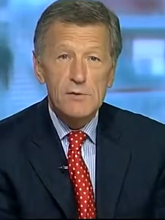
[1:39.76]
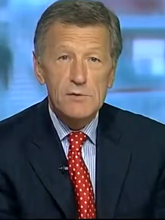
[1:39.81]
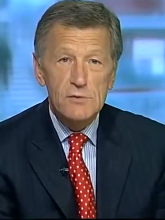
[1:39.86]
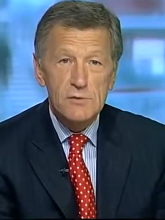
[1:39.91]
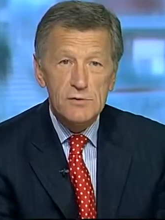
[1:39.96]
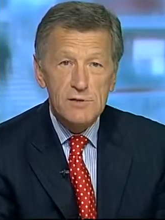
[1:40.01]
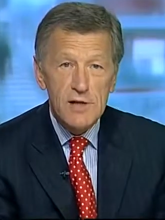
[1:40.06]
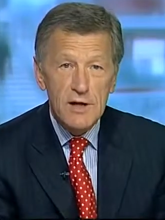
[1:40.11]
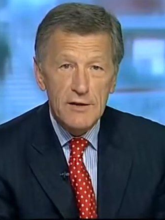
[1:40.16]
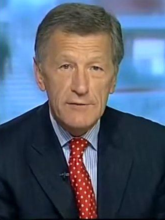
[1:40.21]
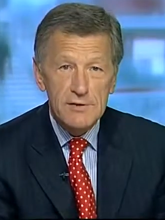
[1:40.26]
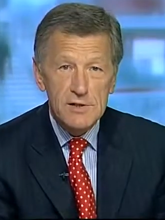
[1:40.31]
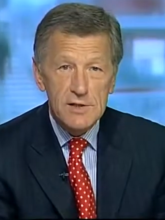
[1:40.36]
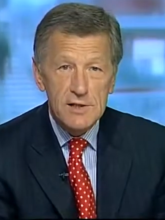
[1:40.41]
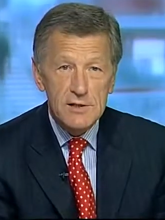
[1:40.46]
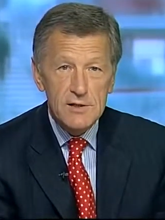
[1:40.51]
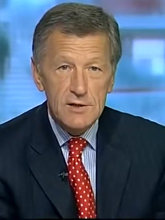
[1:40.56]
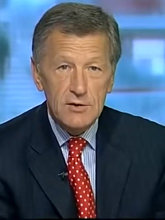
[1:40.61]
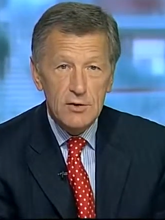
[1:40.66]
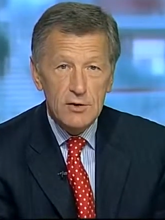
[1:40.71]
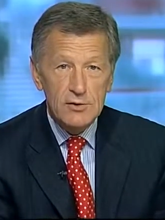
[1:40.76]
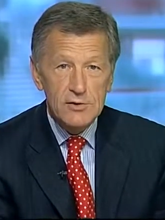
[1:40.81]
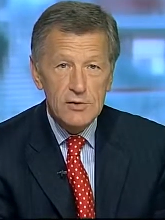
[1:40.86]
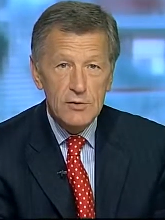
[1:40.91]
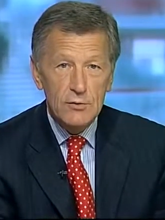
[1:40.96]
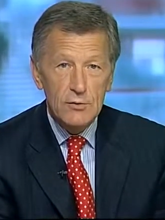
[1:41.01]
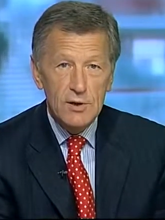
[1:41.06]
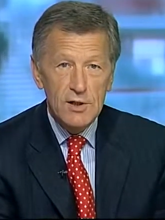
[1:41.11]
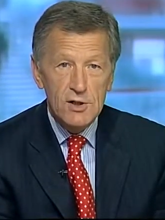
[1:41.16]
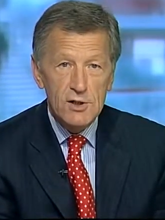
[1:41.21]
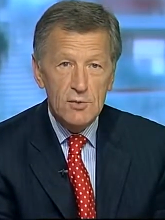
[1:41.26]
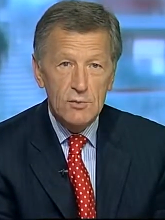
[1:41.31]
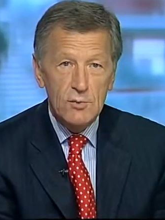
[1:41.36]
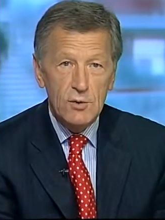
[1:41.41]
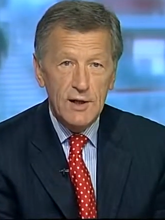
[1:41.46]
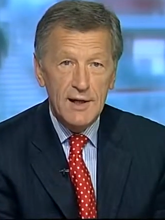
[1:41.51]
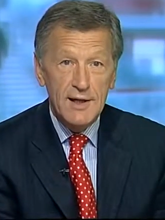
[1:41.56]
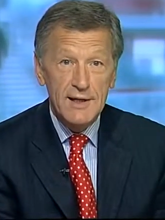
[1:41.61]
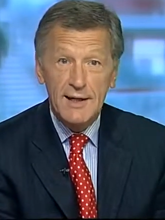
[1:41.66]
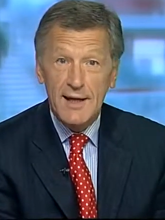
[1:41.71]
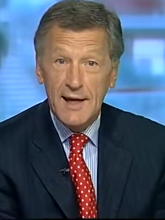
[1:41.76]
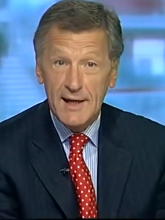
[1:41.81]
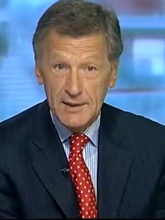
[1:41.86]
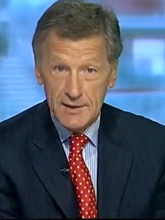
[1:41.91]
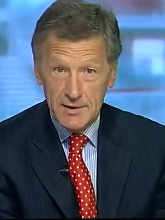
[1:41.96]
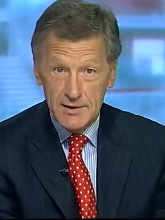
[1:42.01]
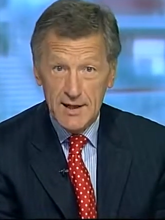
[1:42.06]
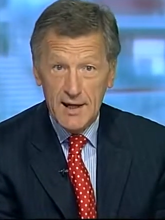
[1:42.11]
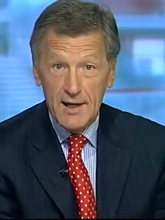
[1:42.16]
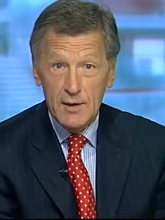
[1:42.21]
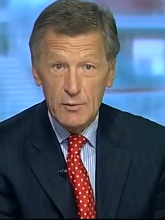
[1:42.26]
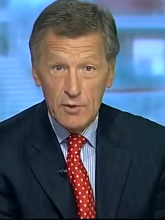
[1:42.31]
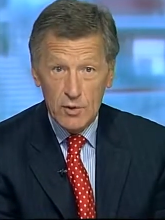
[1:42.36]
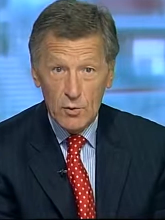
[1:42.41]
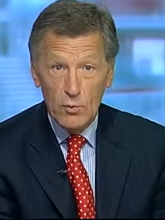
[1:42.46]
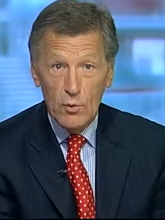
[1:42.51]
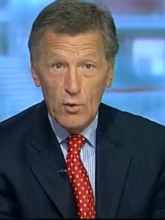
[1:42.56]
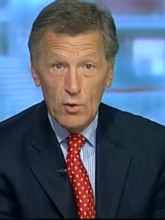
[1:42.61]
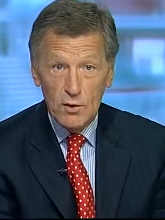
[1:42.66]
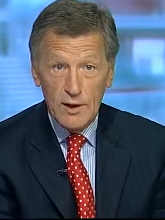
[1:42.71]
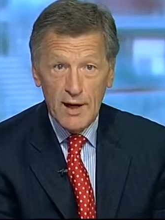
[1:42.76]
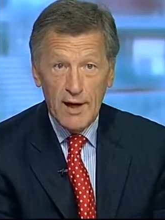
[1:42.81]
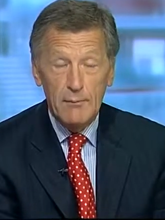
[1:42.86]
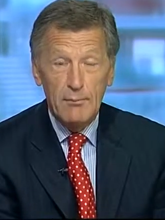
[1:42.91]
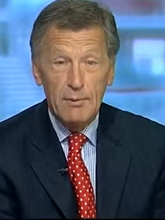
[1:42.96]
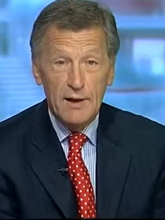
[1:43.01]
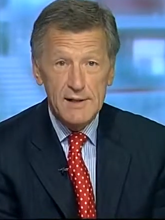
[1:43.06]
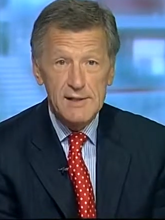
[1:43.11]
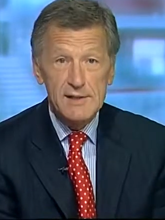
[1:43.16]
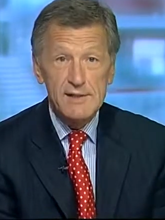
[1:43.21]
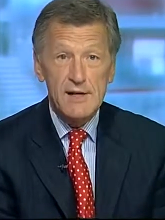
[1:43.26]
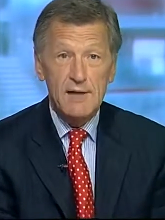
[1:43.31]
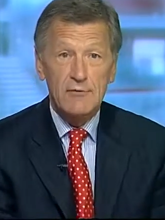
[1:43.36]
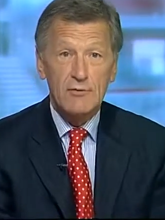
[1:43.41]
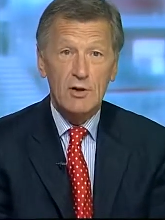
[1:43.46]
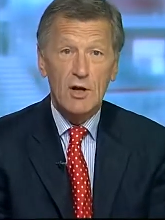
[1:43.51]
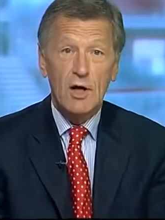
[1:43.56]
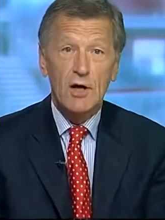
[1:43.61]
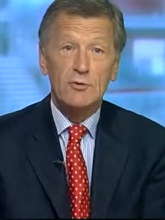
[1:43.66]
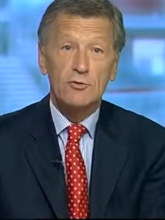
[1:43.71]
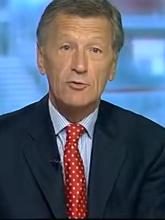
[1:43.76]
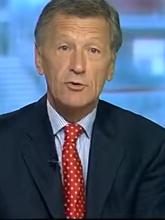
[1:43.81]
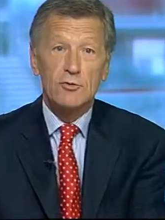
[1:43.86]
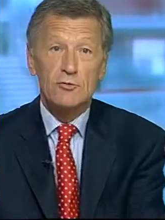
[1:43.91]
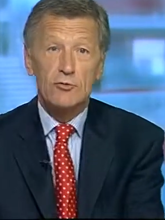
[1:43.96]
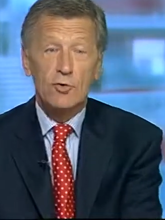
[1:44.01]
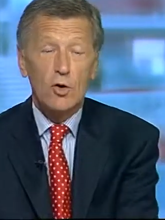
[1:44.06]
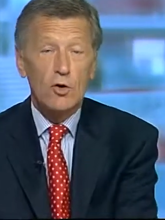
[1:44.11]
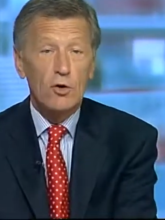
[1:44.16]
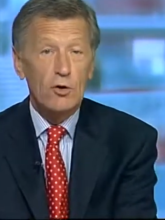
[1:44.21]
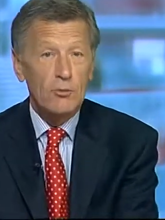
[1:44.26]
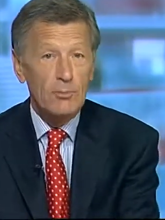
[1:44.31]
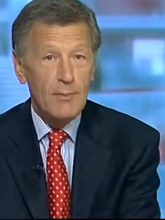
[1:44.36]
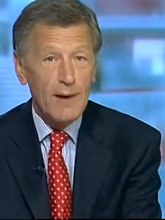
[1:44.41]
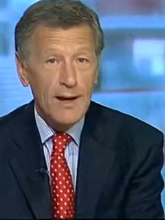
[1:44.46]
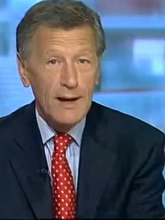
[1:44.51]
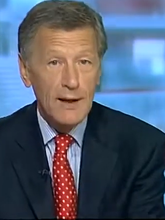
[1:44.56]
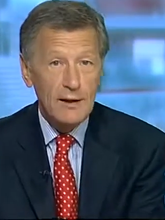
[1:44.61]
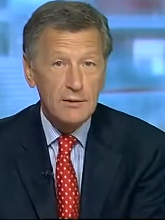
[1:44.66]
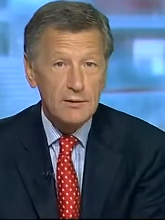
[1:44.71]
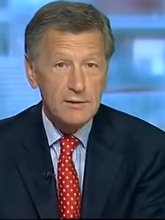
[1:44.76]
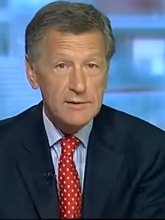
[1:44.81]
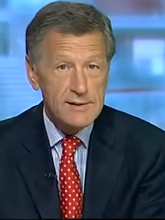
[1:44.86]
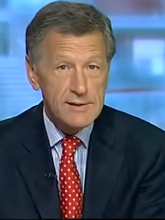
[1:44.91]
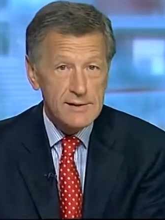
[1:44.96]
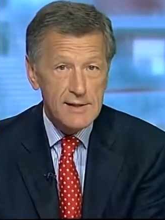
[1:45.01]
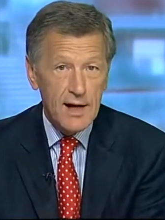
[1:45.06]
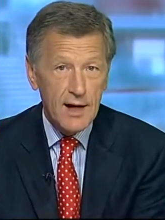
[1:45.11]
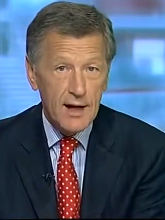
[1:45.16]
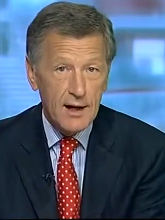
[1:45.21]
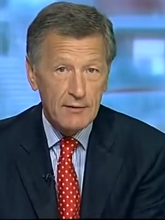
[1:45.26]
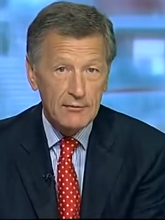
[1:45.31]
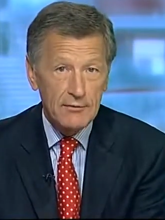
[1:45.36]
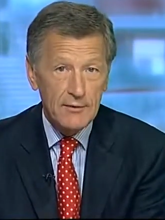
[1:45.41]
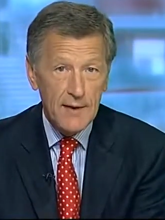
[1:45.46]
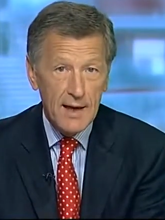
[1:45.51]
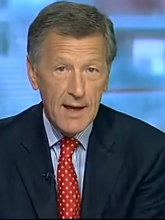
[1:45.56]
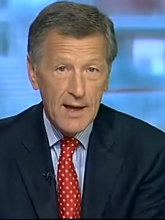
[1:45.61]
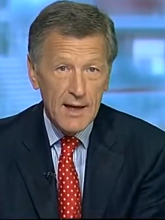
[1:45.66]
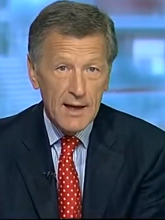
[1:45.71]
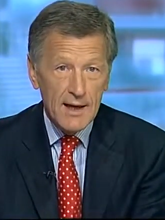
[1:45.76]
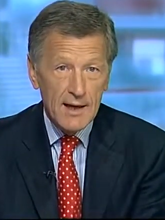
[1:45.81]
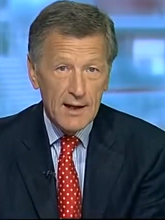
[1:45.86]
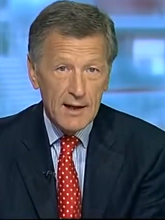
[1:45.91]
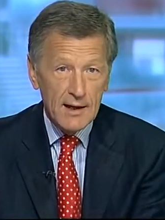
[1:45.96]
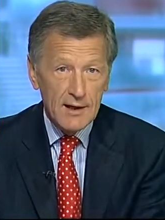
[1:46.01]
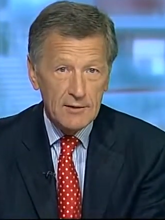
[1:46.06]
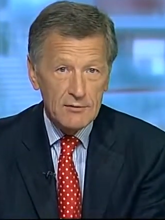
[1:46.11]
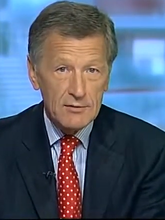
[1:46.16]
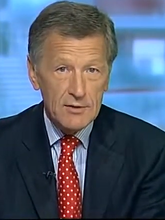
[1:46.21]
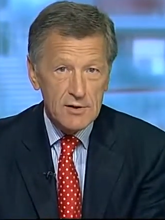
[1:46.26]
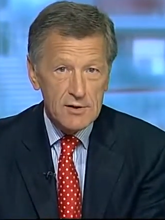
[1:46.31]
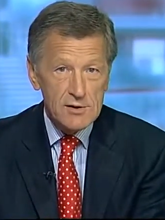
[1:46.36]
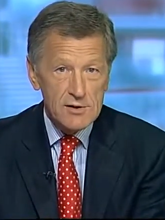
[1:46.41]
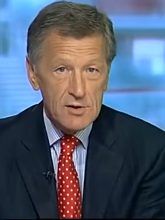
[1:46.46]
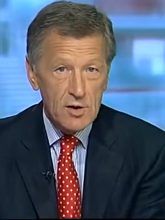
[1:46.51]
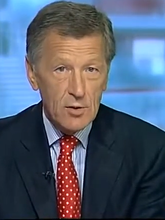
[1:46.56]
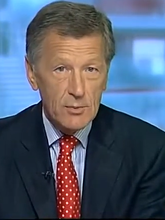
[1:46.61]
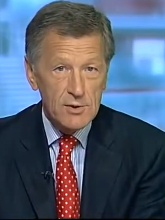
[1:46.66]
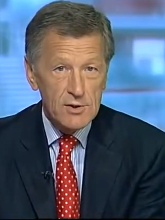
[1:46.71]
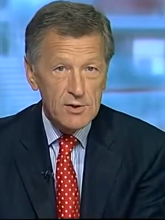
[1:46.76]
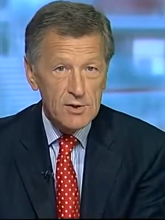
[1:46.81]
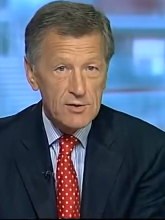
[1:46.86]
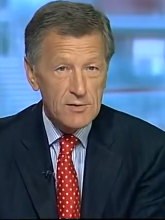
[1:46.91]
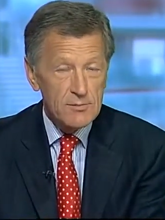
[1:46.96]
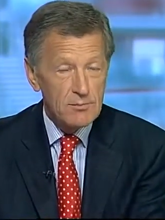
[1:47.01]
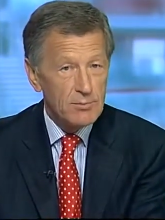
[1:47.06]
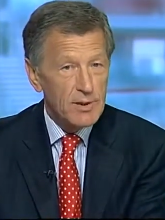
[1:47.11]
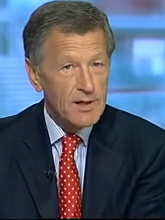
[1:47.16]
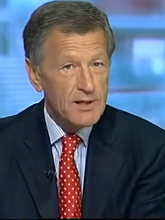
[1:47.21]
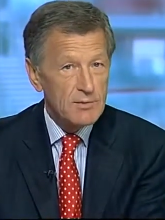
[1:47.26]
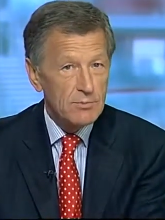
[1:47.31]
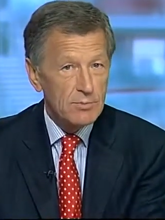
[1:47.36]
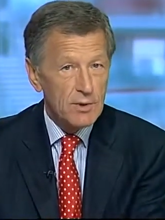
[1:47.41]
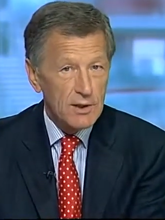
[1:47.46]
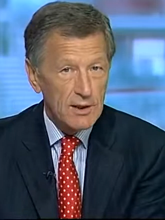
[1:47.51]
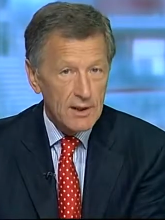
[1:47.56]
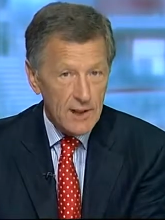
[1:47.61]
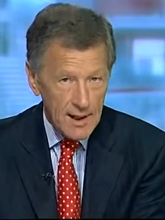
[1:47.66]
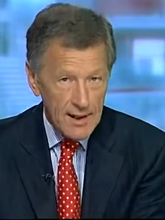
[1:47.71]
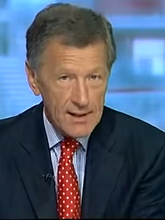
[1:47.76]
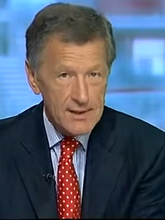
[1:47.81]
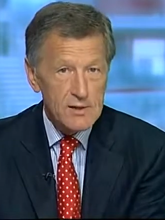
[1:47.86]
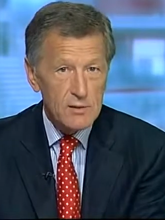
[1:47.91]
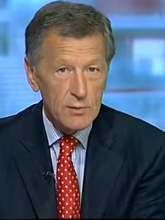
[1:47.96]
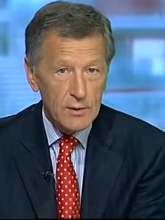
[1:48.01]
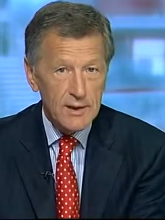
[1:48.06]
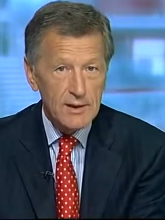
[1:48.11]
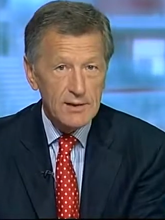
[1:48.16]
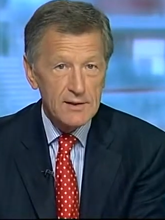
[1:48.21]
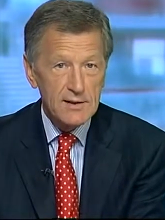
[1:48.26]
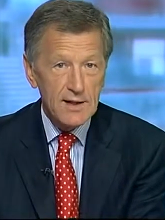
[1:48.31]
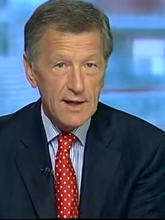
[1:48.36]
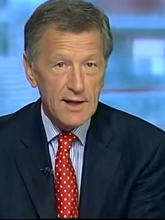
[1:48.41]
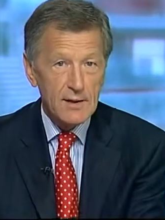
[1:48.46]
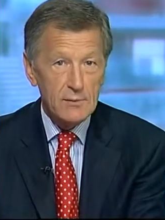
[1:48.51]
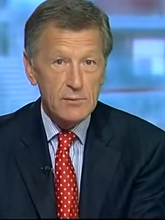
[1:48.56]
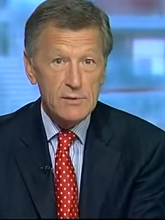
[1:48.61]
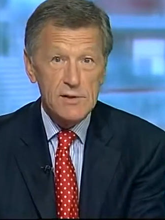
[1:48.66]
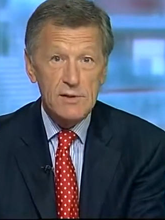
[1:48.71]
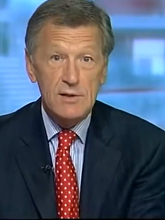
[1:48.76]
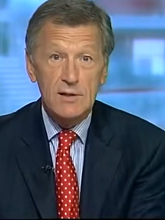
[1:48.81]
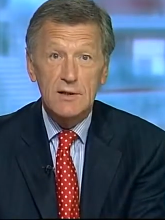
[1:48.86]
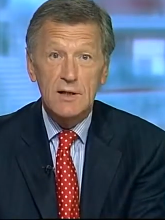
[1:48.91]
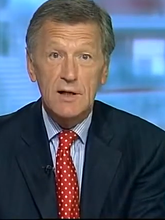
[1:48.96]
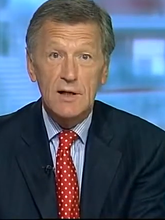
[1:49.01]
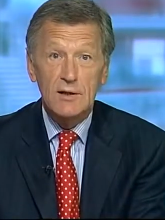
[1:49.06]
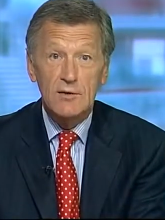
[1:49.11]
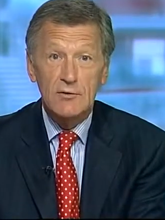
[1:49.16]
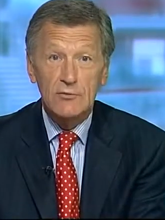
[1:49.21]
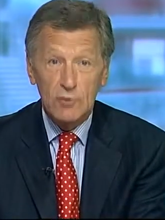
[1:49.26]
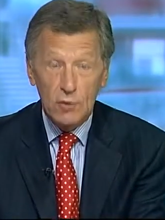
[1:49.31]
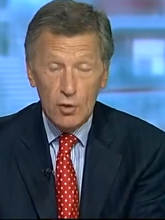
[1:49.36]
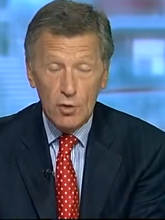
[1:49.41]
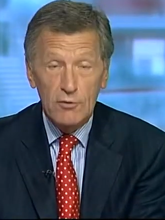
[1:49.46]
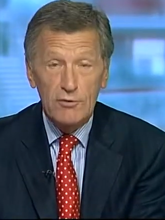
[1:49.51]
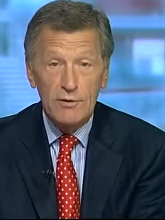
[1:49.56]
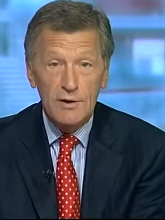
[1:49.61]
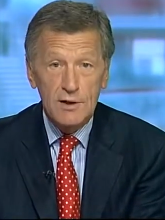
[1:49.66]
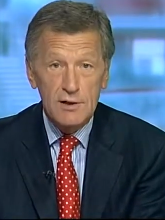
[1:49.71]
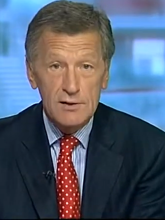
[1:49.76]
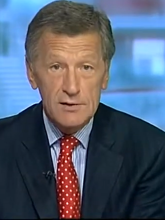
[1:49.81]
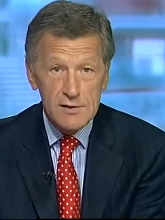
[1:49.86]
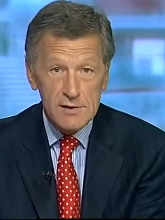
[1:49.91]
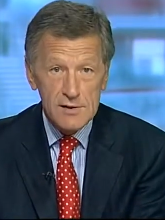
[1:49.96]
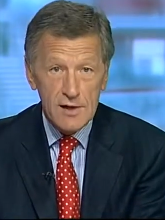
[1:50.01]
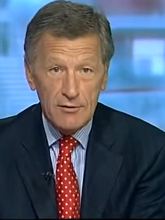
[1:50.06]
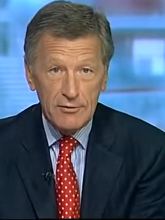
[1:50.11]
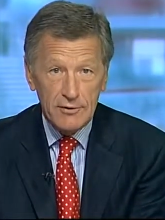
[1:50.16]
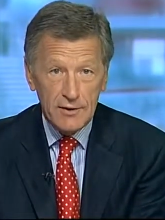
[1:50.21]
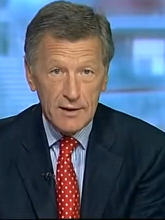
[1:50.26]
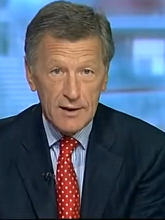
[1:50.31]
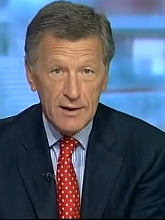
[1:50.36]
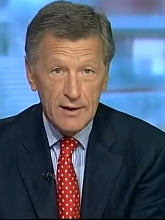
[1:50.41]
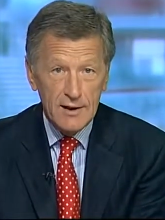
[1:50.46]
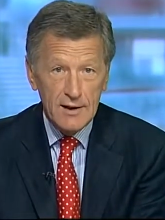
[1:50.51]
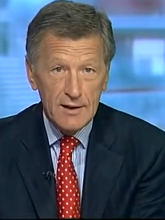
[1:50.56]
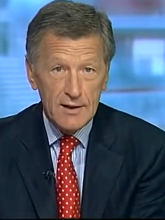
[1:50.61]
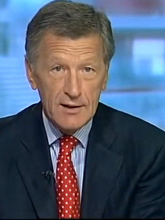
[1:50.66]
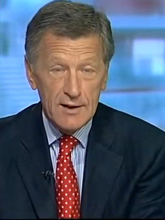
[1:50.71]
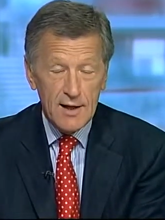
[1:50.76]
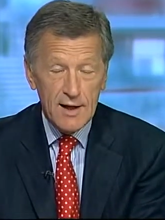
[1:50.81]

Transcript: Postal services across the region were hit again today with a walkout by 700 Royal Mail staff. After the stoppages in Peterborough last week, today it was the turn of Norfolk and Suffolk.